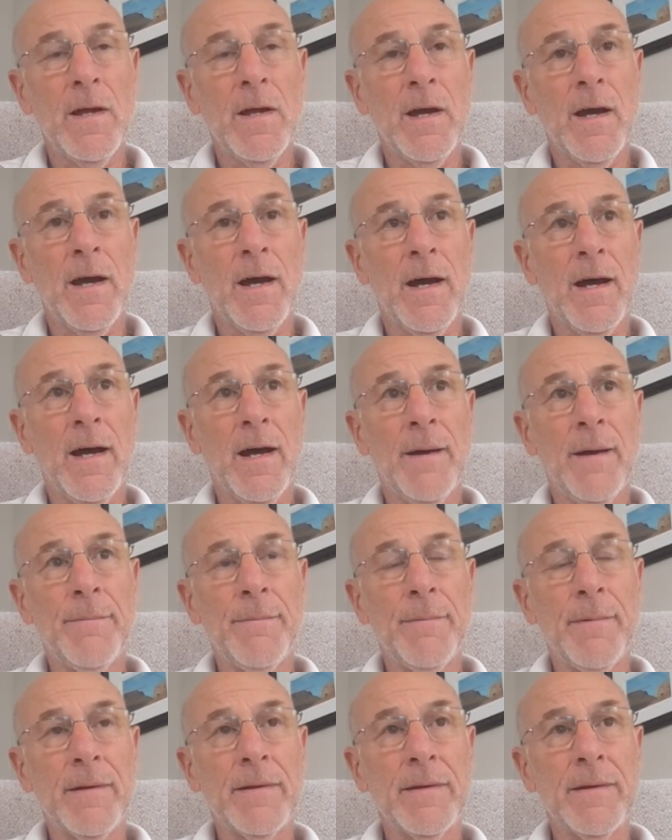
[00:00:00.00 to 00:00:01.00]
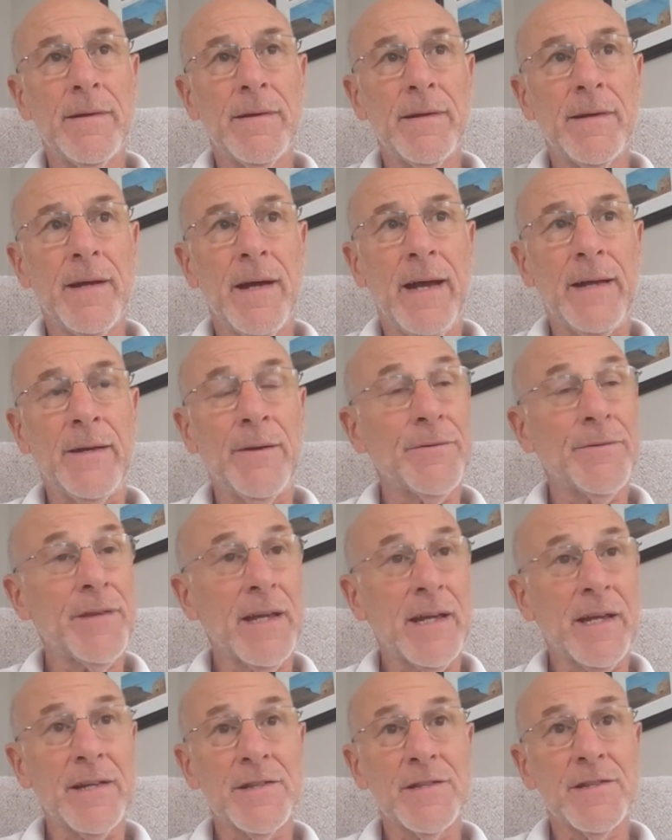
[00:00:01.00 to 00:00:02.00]
I don't
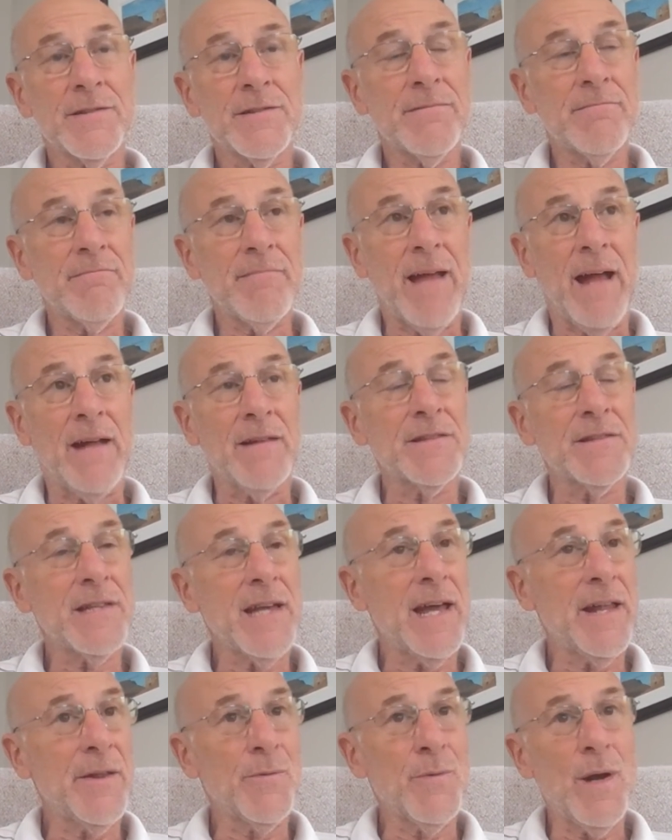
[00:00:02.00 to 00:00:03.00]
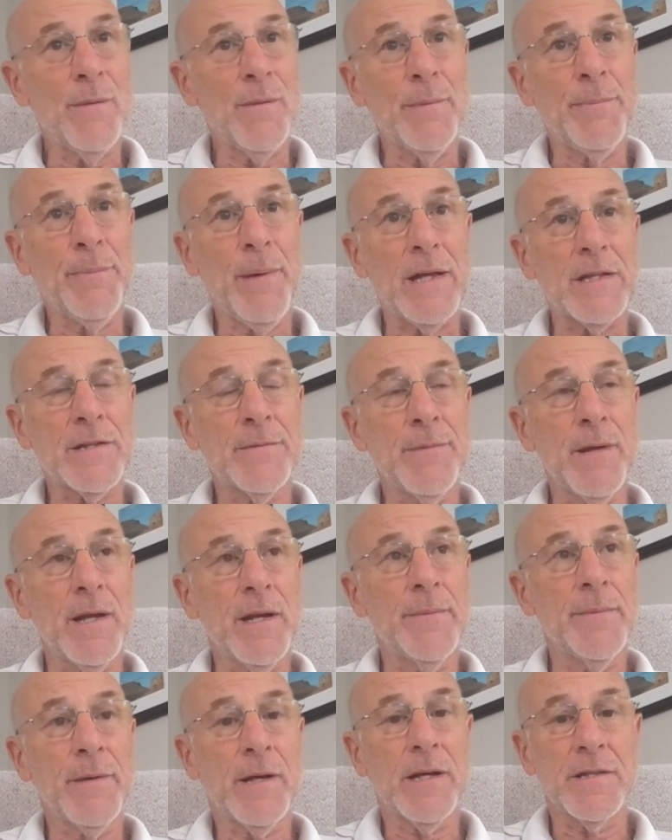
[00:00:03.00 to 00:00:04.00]
think it's outside of the realm of
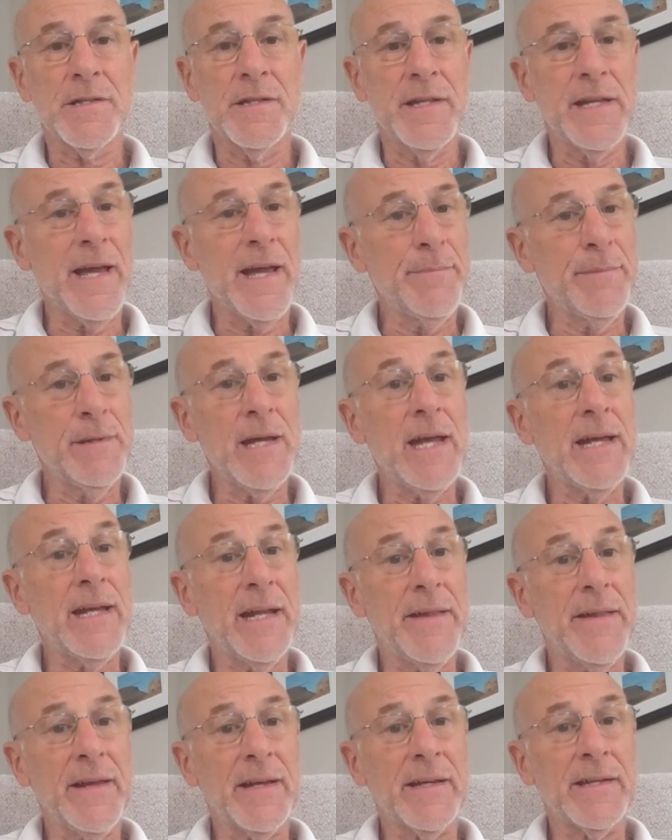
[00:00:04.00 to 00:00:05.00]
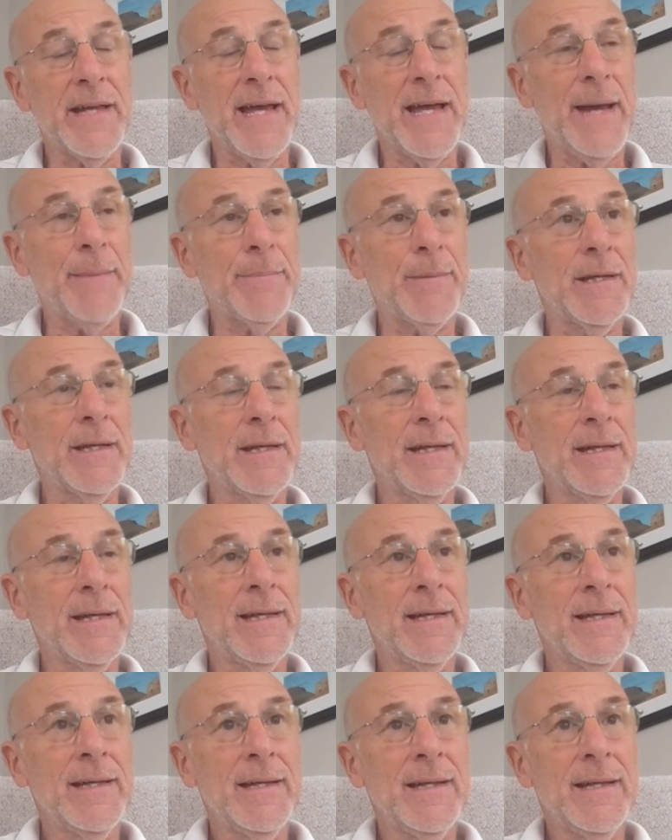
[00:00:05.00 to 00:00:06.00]
possibility, because in the NBA anything can happen,
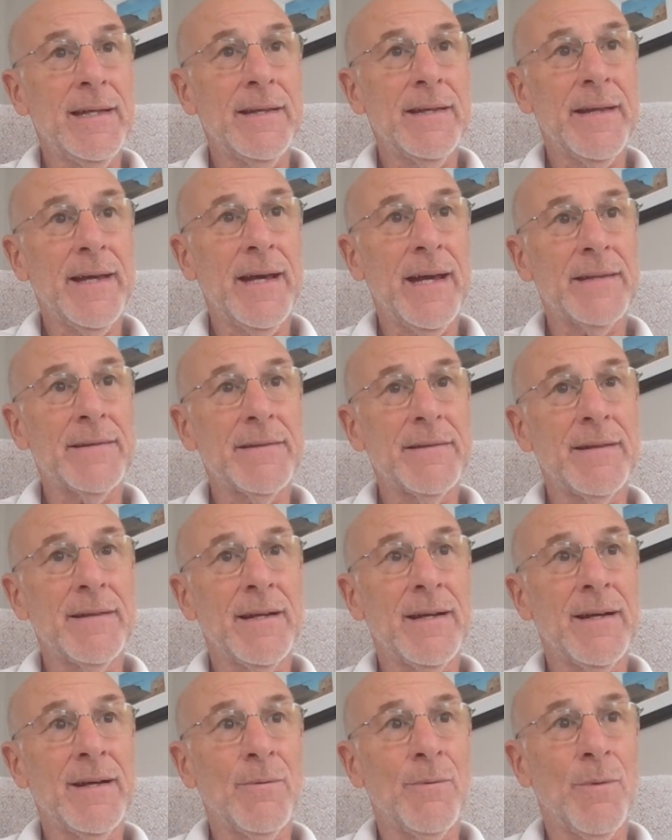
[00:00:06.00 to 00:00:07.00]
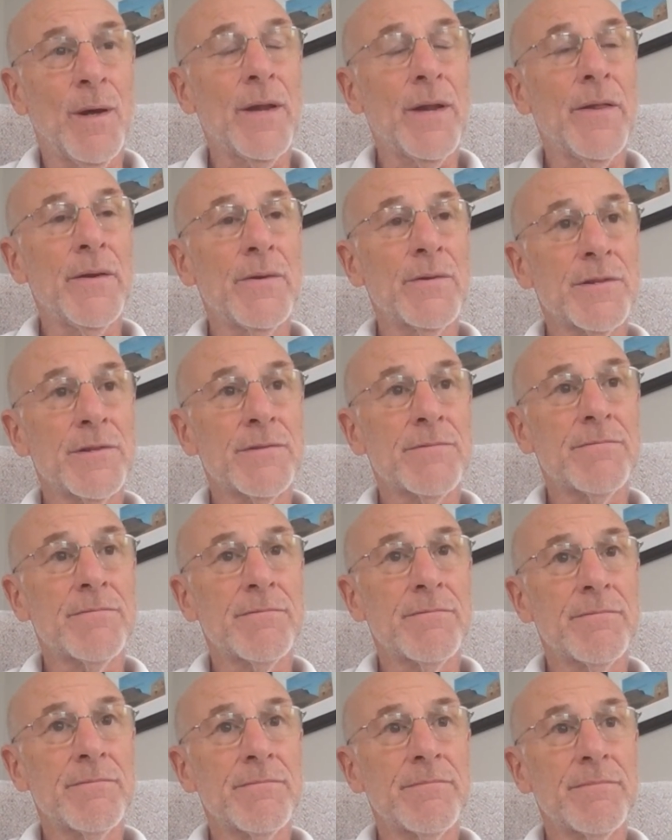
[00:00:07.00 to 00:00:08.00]
that one of those
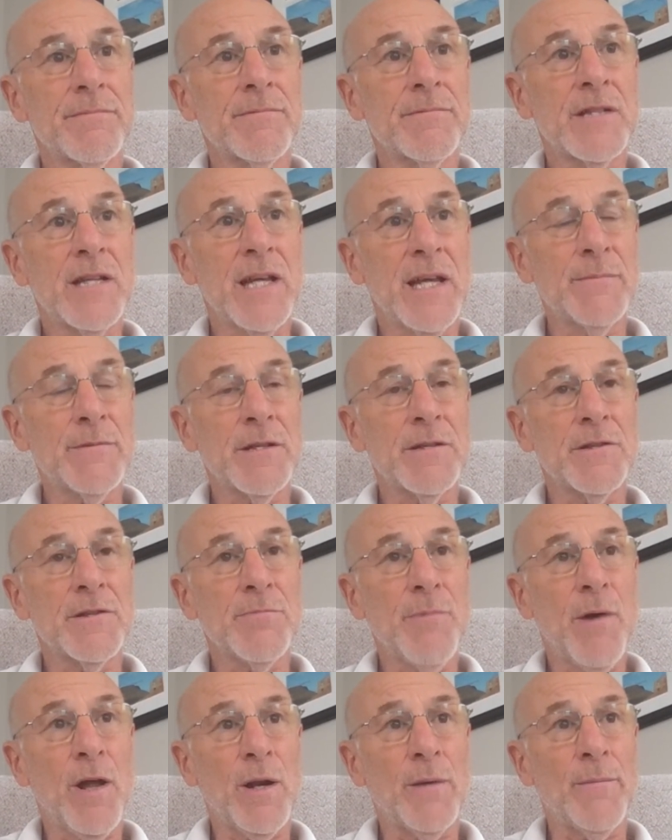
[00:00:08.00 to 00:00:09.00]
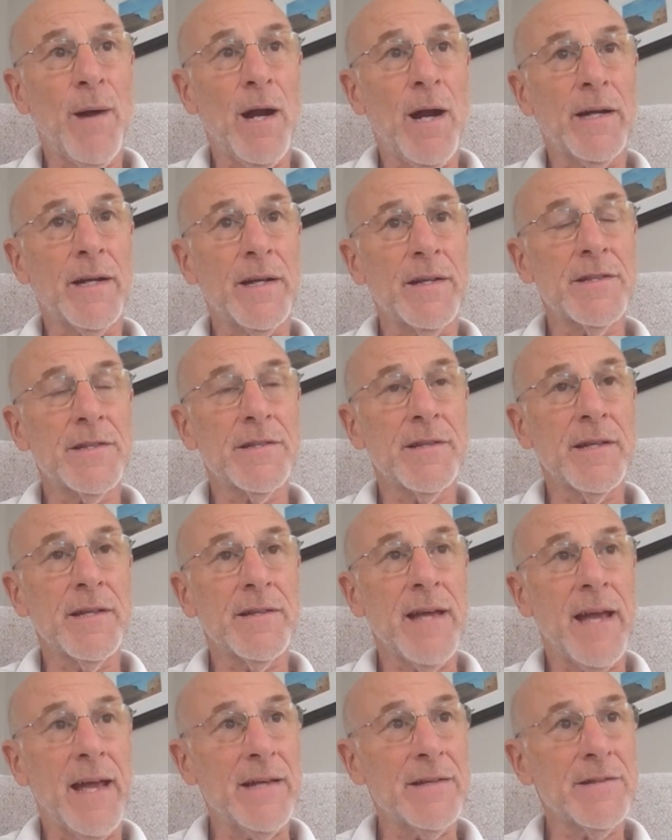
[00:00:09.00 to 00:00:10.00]
teams in smaller markets that
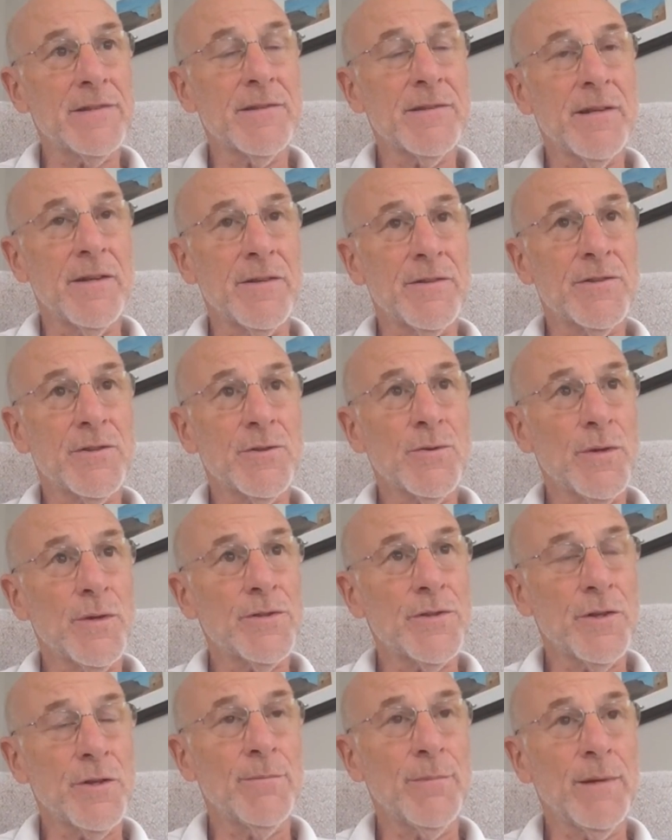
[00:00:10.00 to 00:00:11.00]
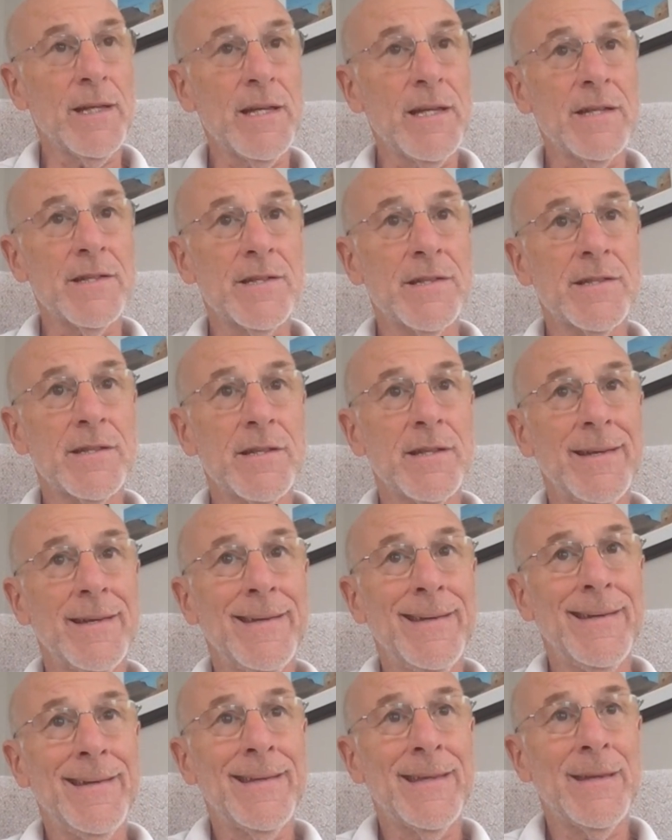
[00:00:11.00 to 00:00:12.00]
has a short-term lease
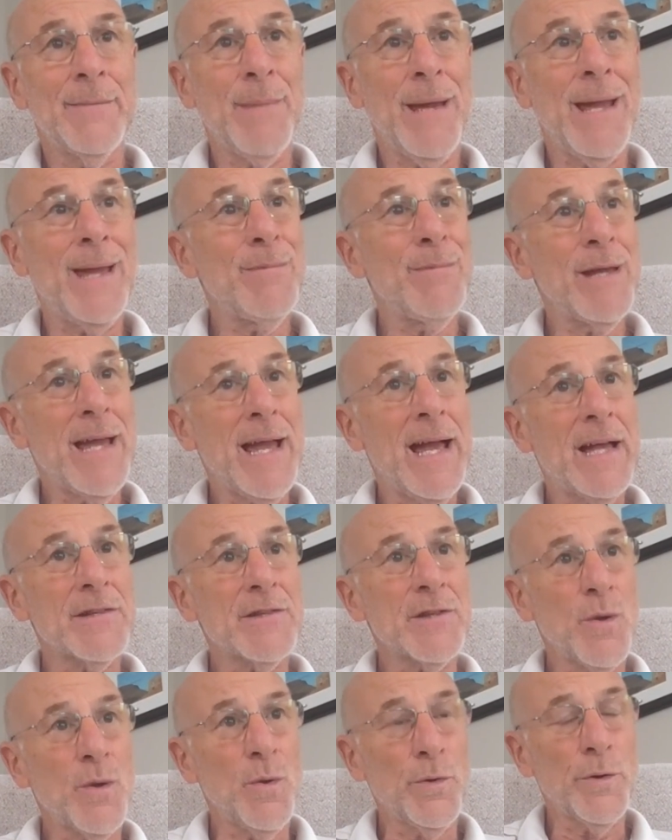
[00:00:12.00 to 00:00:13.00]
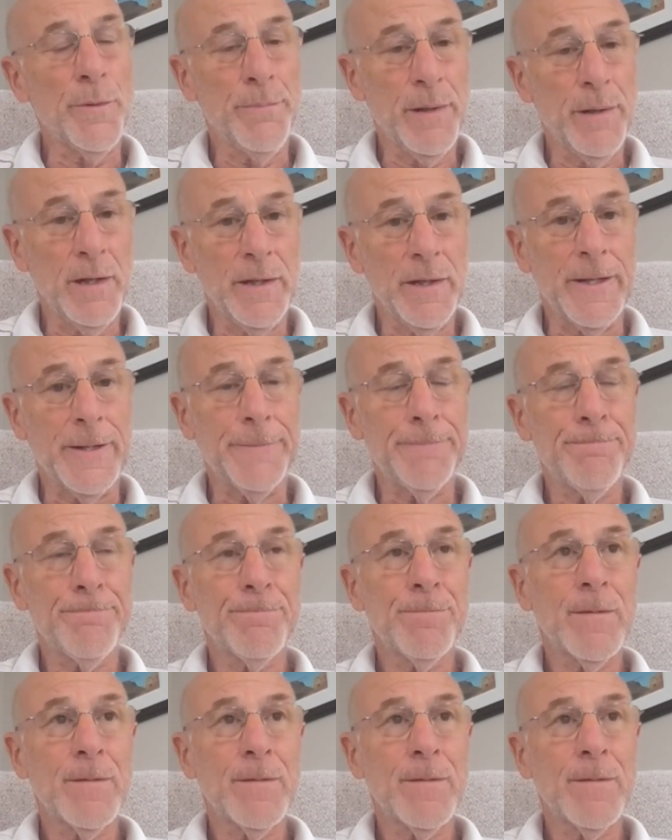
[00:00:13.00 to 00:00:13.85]
that maybe has an older building